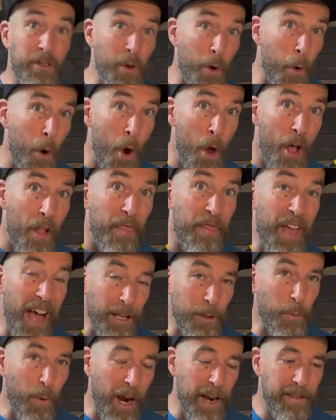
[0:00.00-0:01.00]
So
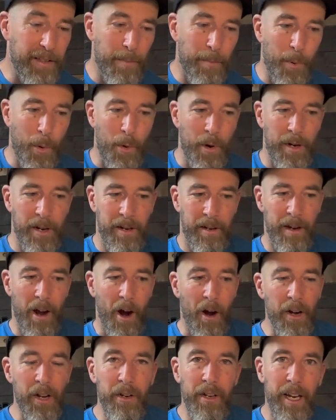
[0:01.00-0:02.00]
that's why it's important.
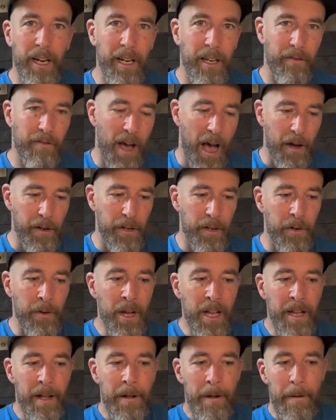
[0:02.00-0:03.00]
Are you getting value?